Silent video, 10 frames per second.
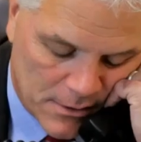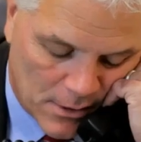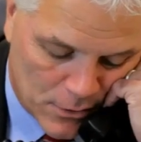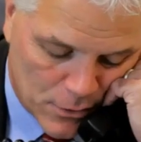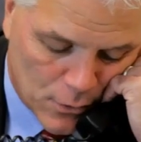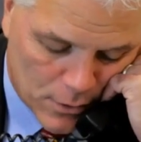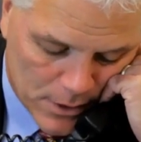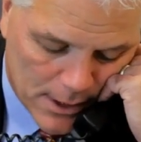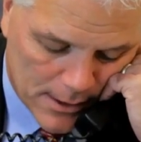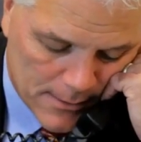Are you
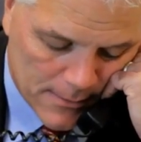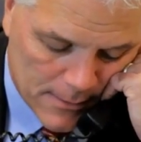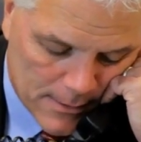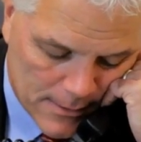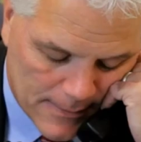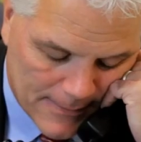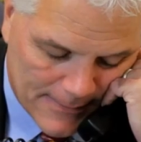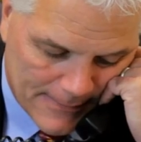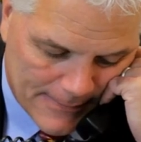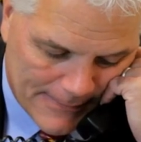okay? A mother
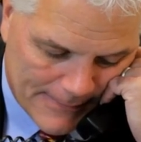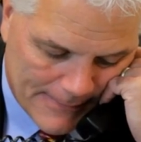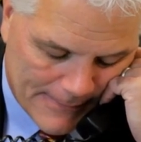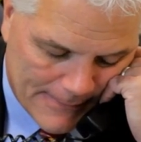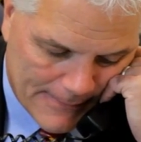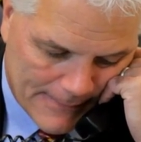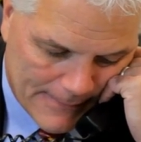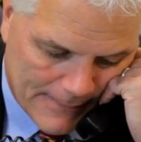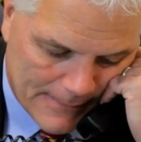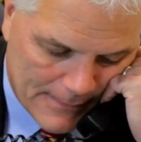calls. Her
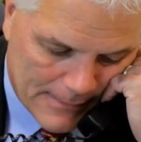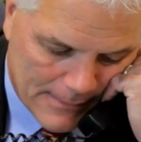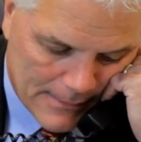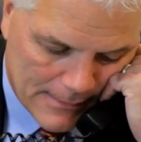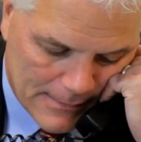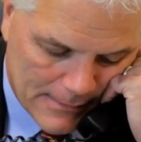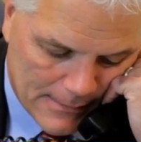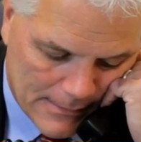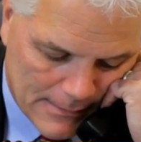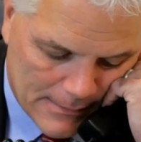newborn baby
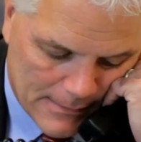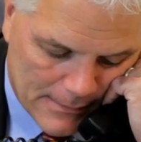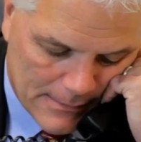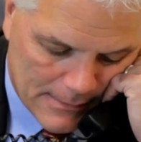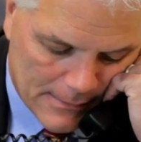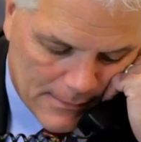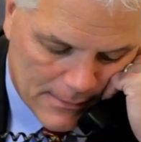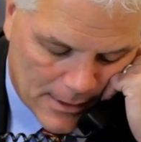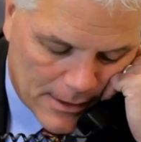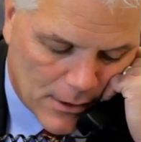has died.
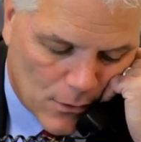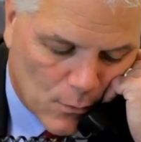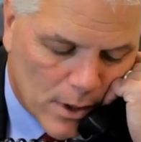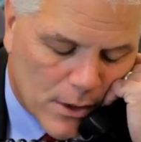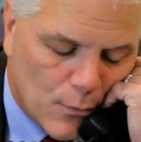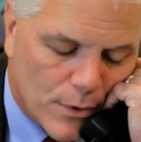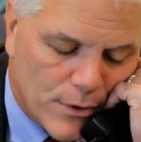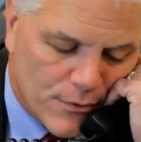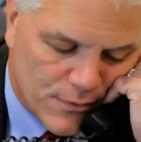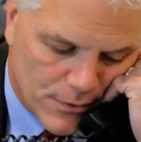I know. What can we
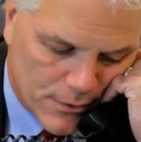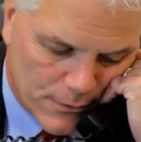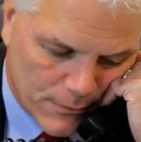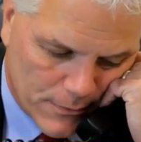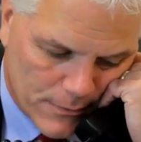do for you?